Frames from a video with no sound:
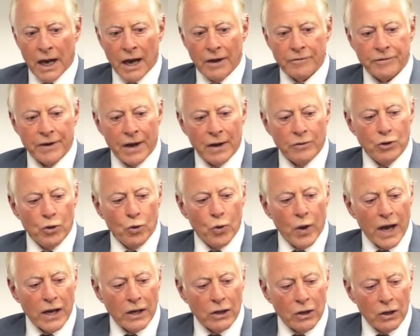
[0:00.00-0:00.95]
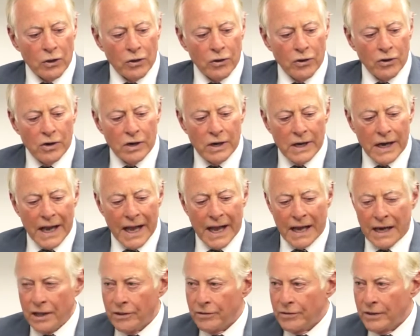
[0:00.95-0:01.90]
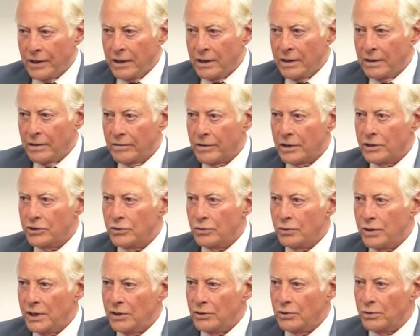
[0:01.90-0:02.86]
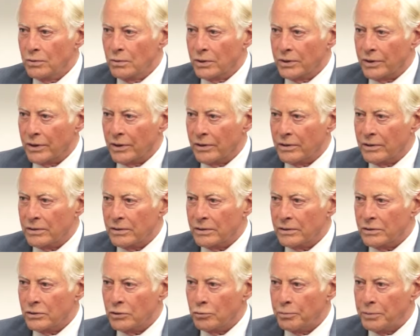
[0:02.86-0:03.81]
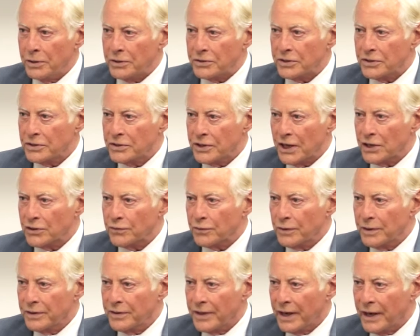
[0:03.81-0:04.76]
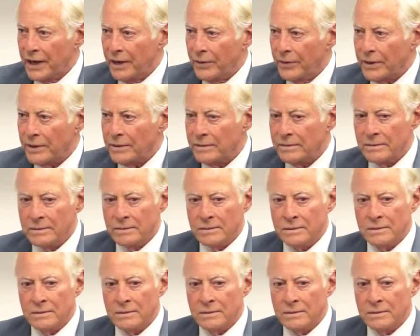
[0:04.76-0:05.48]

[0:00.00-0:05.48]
I found you can learn anything that you need to learn to be successful in that area.